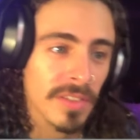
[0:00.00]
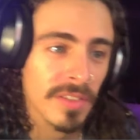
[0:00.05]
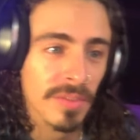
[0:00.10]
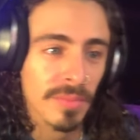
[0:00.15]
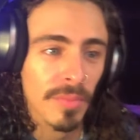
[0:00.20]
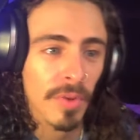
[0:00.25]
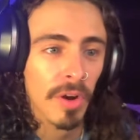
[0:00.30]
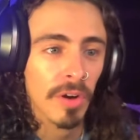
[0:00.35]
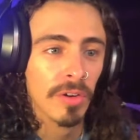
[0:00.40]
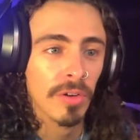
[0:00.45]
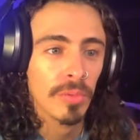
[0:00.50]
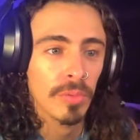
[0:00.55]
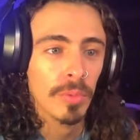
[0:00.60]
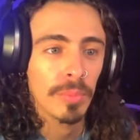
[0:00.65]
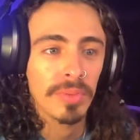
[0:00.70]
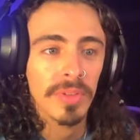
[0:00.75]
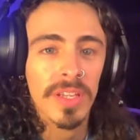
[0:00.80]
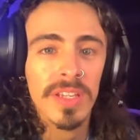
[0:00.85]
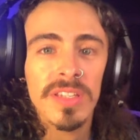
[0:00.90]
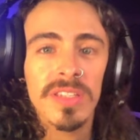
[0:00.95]
Tomorrow we'll
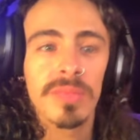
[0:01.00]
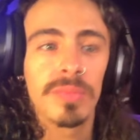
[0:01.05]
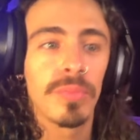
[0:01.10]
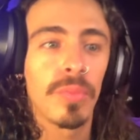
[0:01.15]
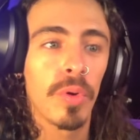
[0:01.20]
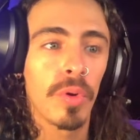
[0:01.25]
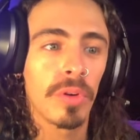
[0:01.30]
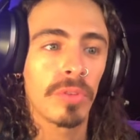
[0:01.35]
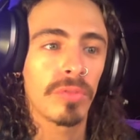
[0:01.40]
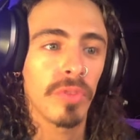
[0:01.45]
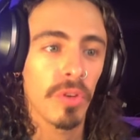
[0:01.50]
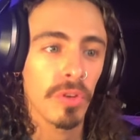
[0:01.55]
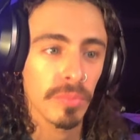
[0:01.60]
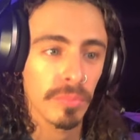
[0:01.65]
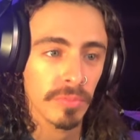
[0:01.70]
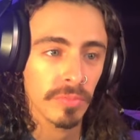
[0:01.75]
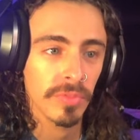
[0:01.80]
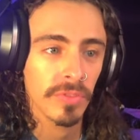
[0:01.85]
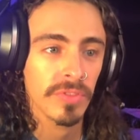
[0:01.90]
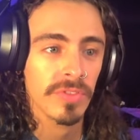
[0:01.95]
play some more road
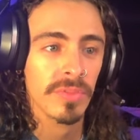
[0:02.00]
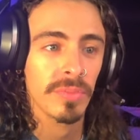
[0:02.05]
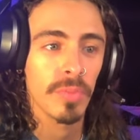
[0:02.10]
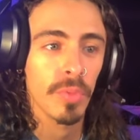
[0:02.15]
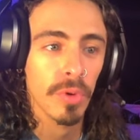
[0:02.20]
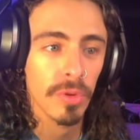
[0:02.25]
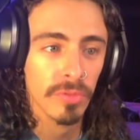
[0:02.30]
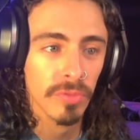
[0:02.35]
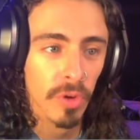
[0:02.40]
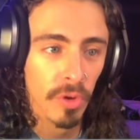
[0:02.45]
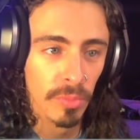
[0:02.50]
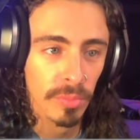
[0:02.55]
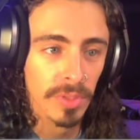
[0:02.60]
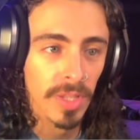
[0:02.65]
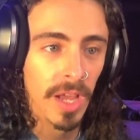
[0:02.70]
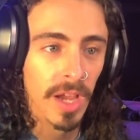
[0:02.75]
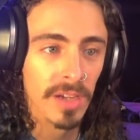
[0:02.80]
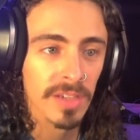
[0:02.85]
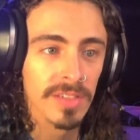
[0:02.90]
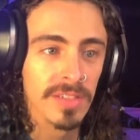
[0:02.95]
some more
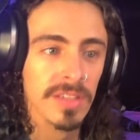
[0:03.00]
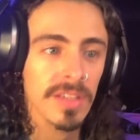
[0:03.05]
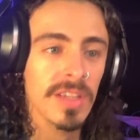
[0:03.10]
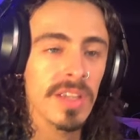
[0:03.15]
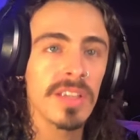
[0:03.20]
Roblox.